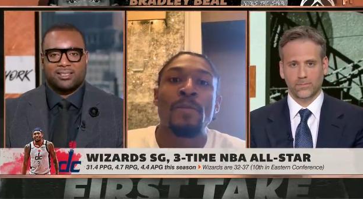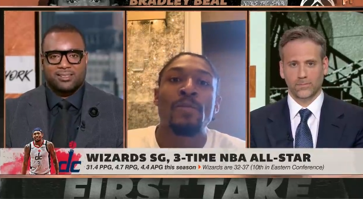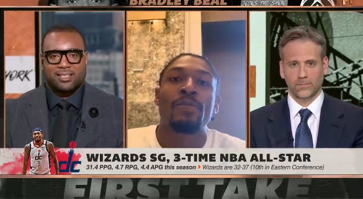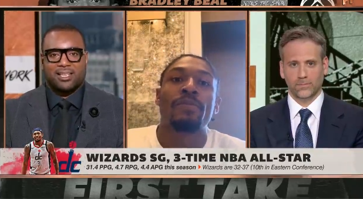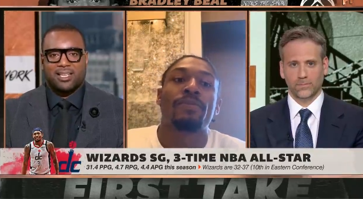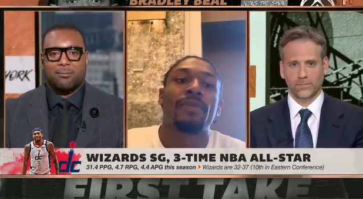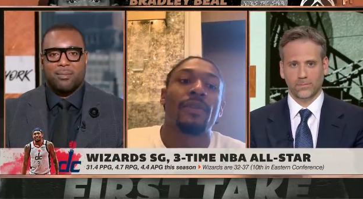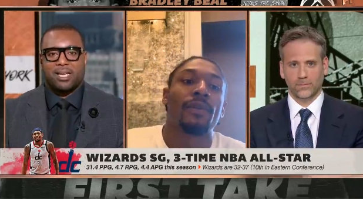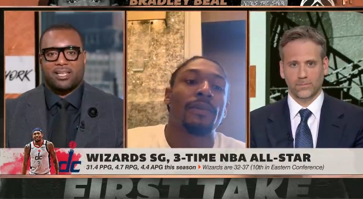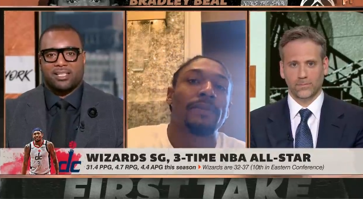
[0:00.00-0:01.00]
Speaker 1: to seeing
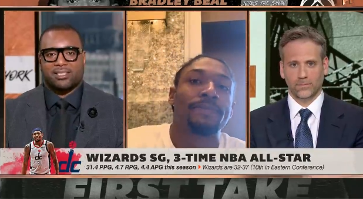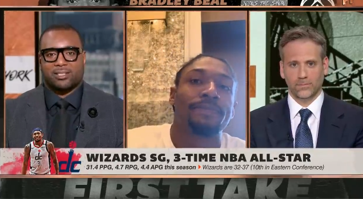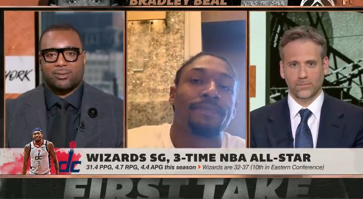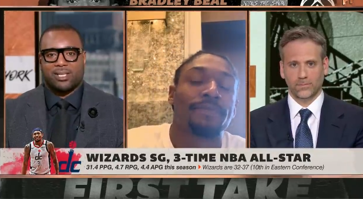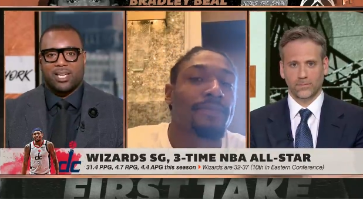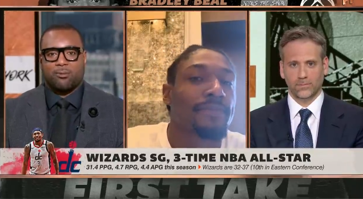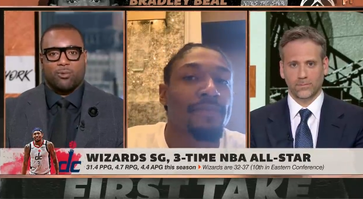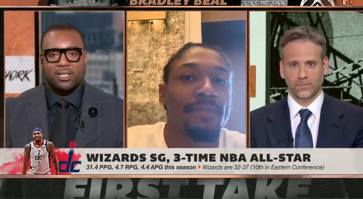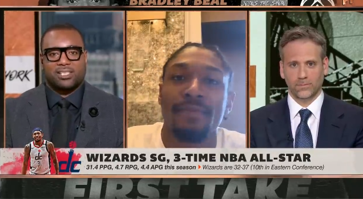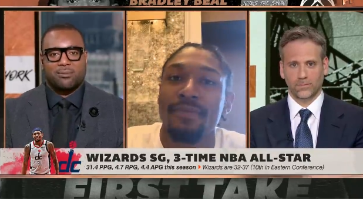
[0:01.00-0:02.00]
him make history?
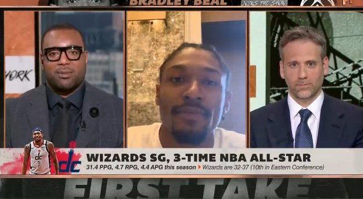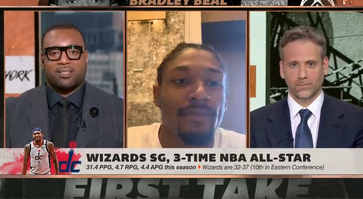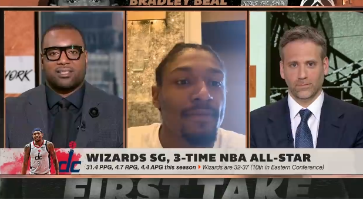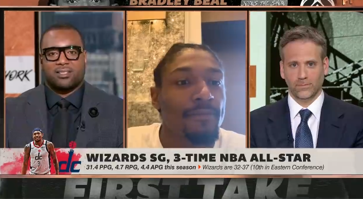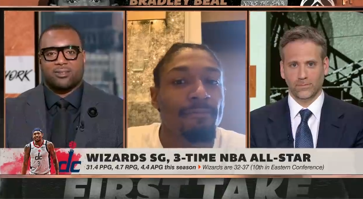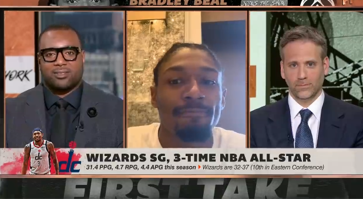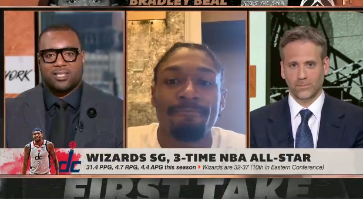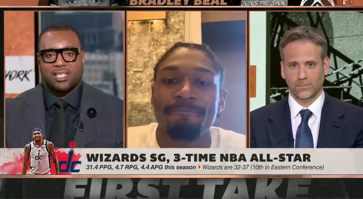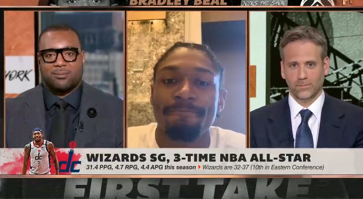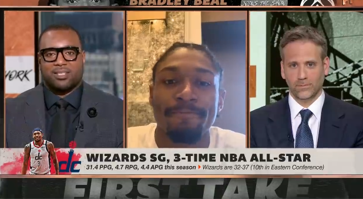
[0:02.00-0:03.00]
And what has he meant to your
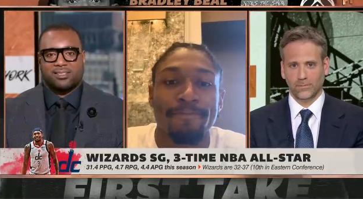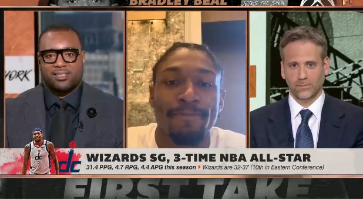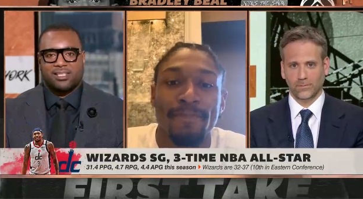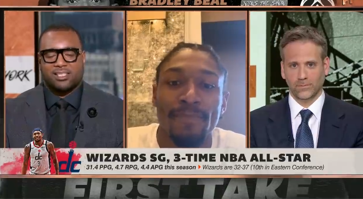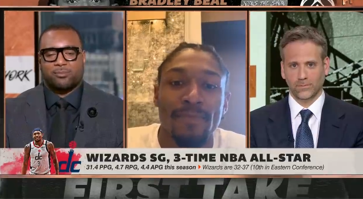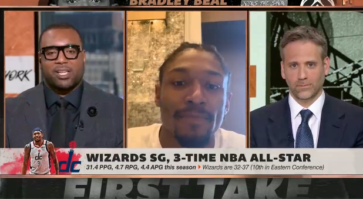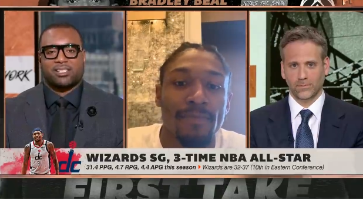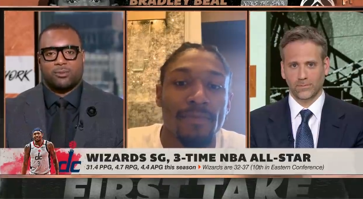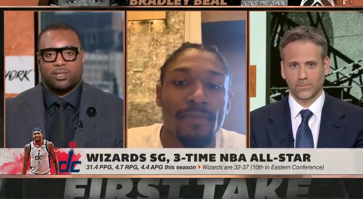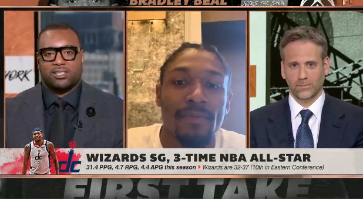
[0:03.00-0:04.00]
team this season,
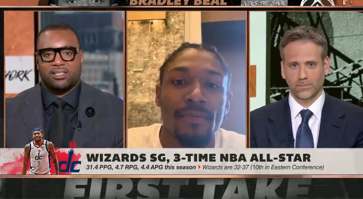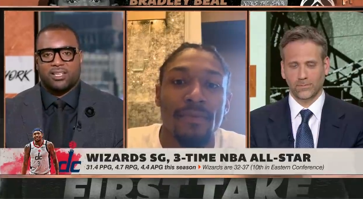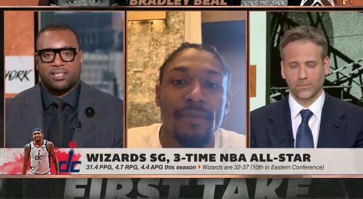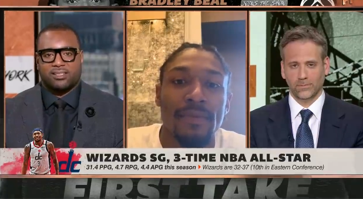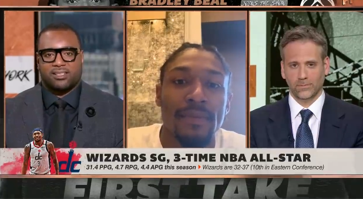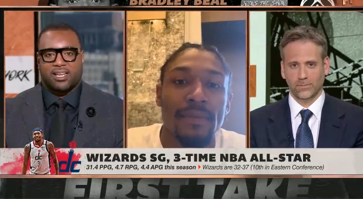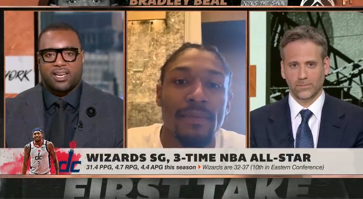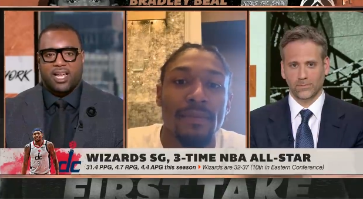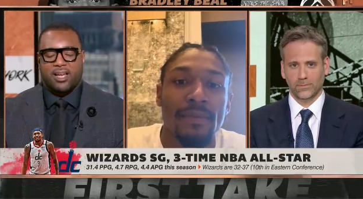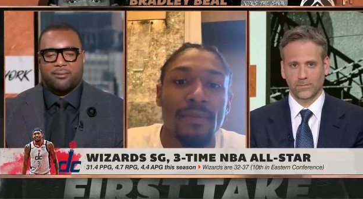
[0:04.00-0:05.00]
especially what he's done in this
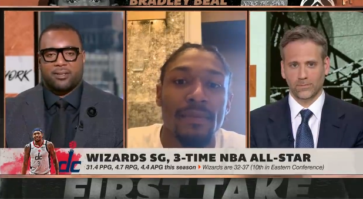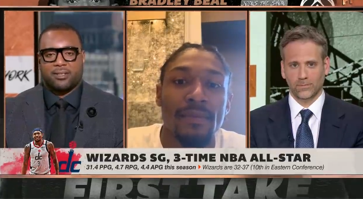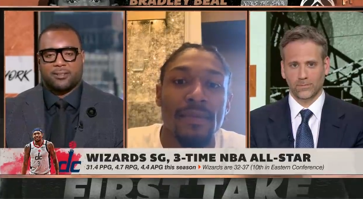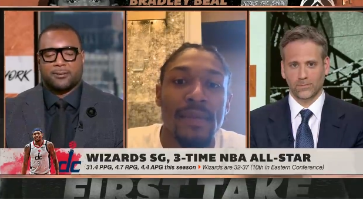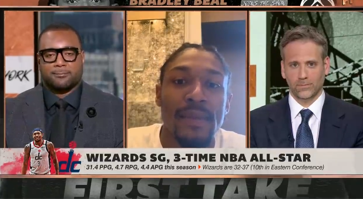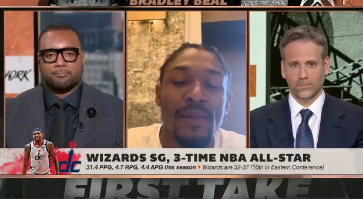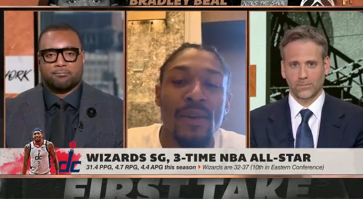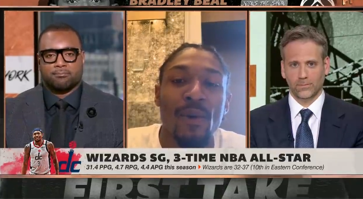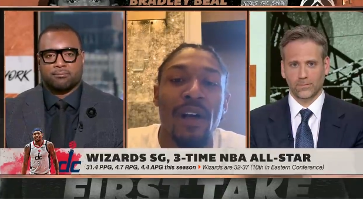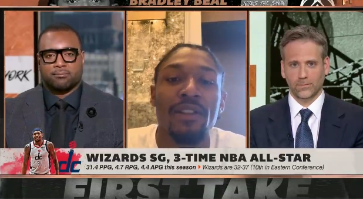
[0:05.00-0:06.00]
second half?
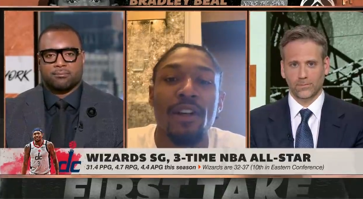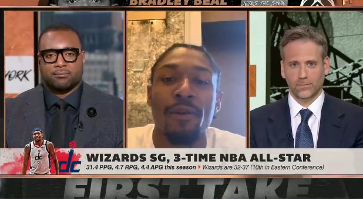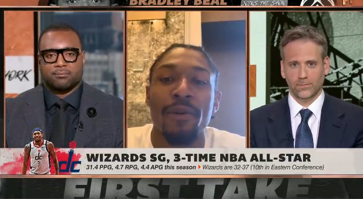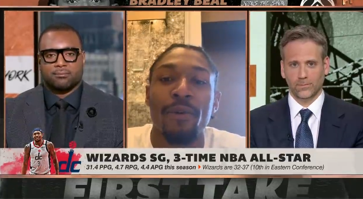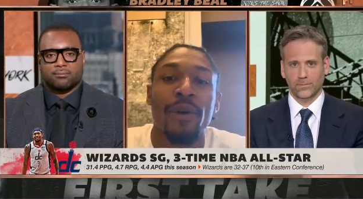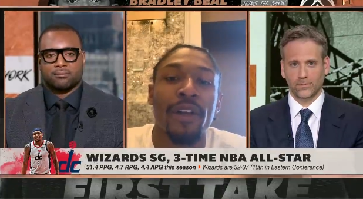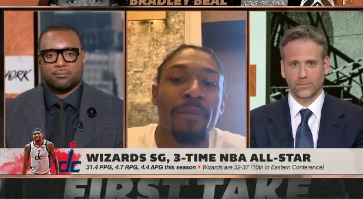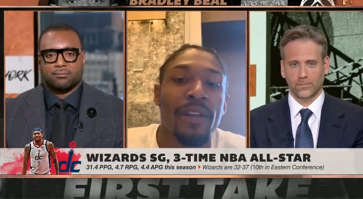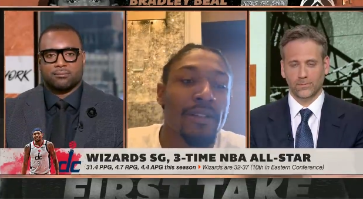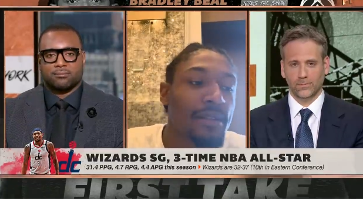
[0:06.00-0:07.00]
Speaker 2: Well, I'll start with
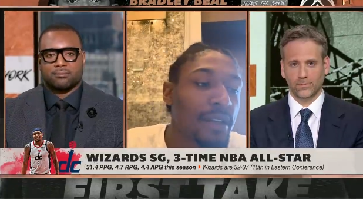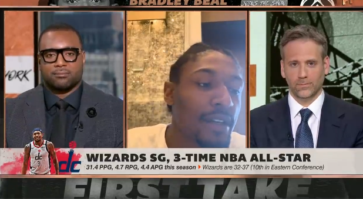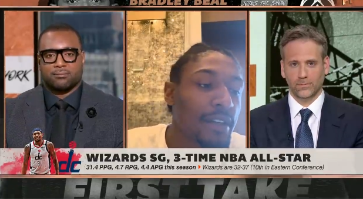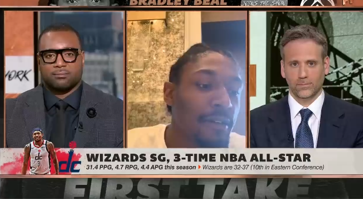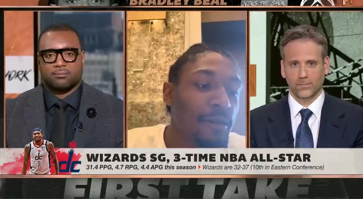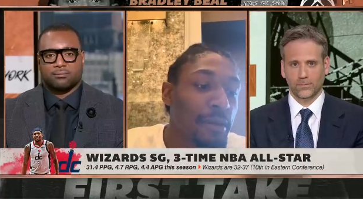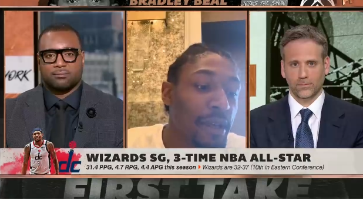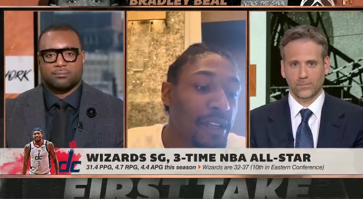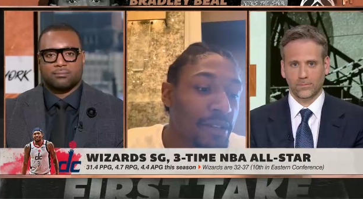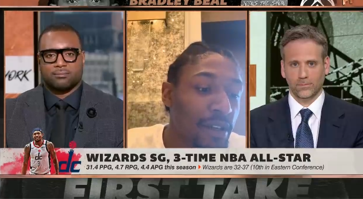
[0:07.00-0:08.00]
what he meant, uh,
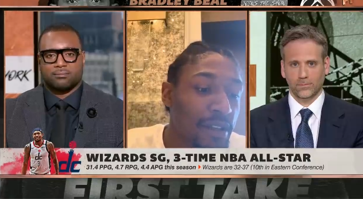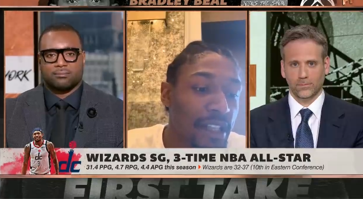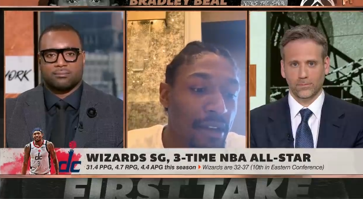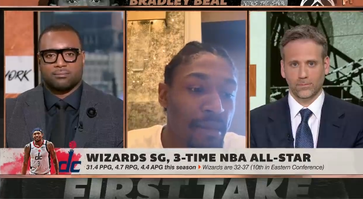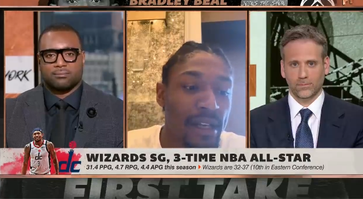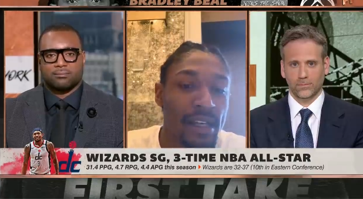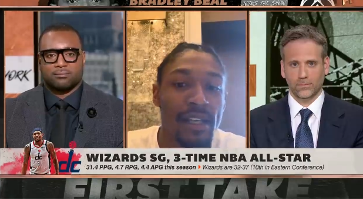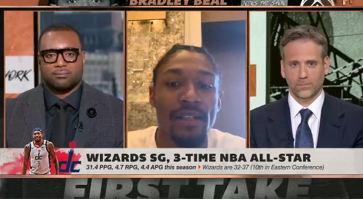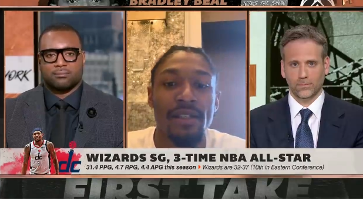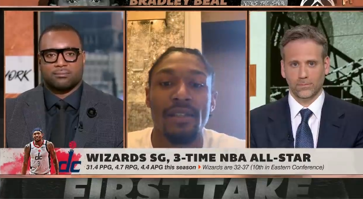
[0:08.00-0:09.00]
what he means to our team, man.
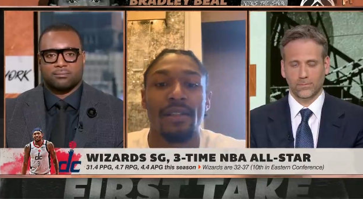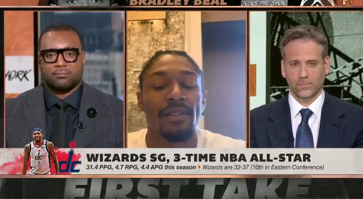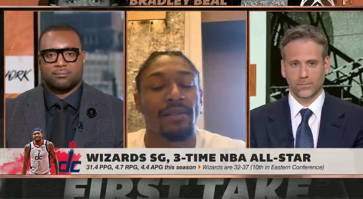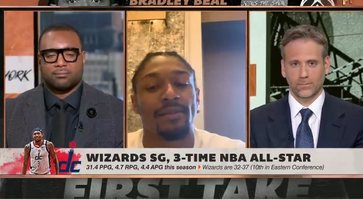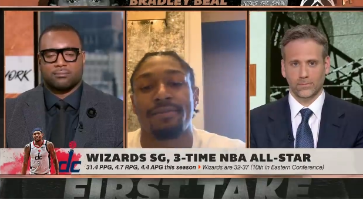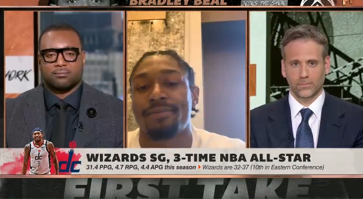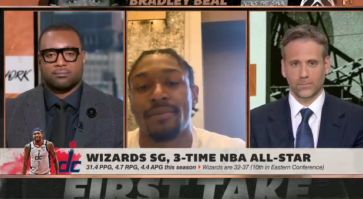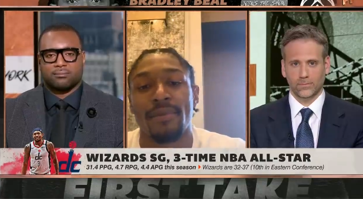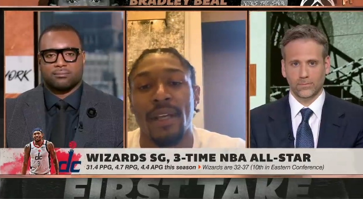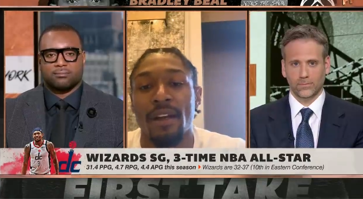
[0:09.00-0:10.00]
He's,
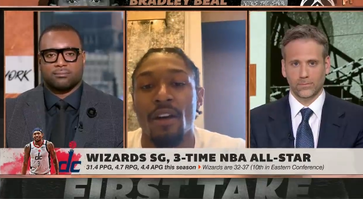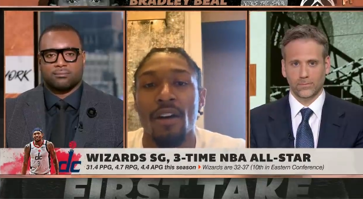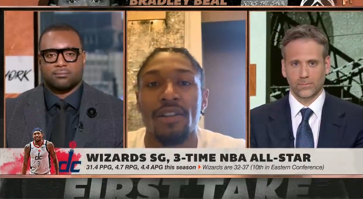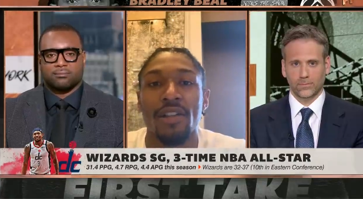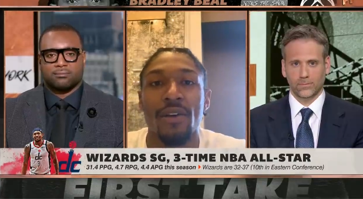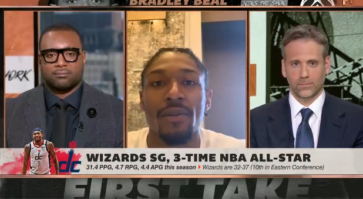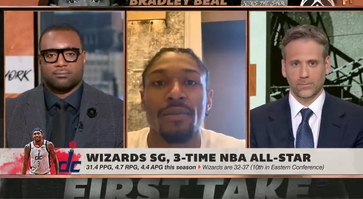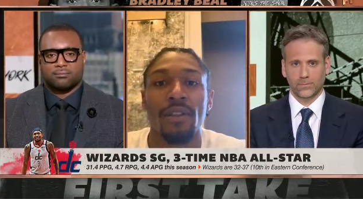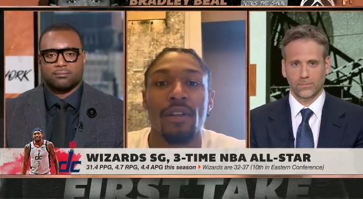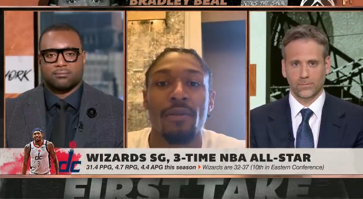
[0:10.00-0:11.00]
man, heart and
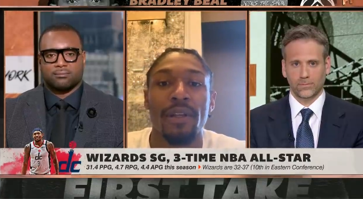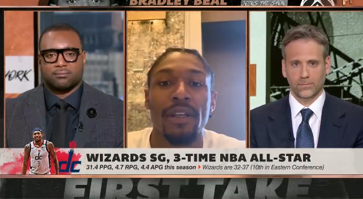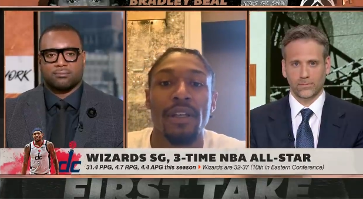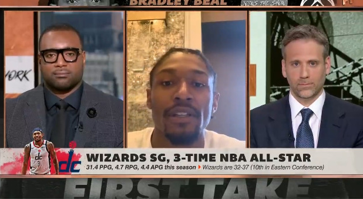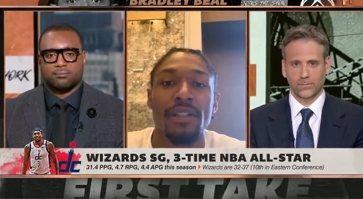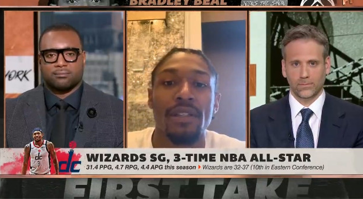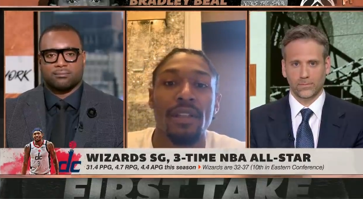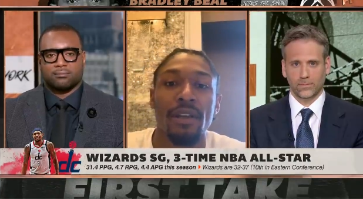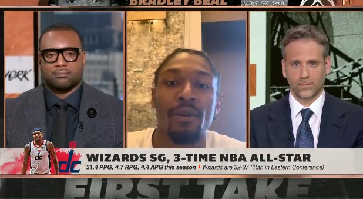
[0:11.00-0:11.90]
soul, you know, because